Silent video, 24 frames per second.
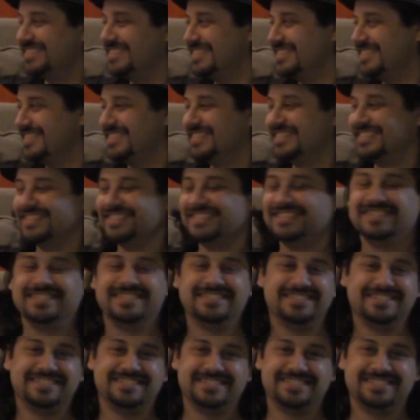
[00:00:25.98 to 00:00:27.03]

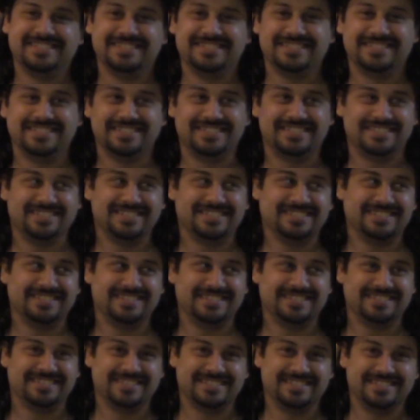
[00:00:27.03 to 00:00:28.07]

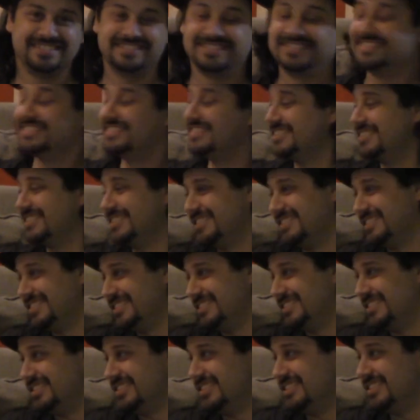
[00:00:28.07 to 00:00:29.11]

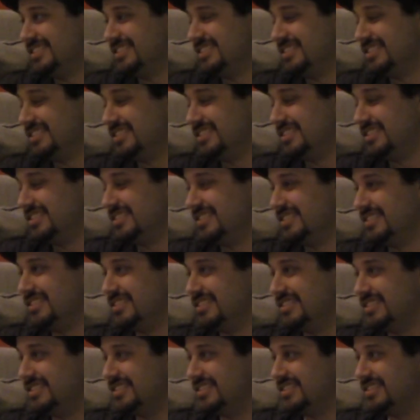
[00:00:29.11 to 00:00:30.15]

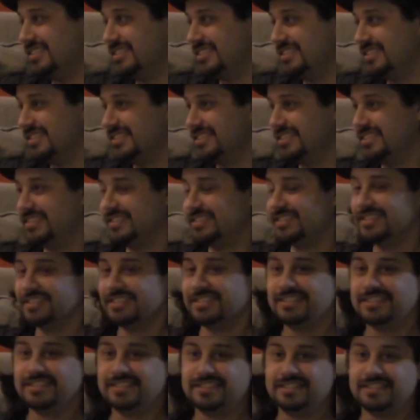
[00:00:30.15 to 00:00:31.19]

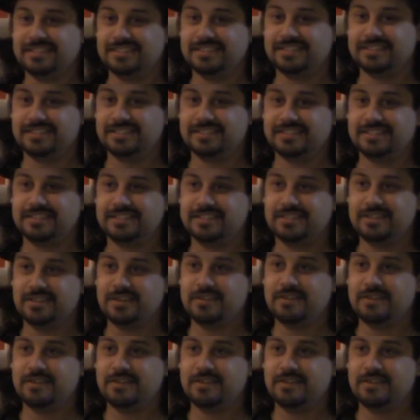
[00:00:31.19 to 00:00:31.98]
The person shown says nothing.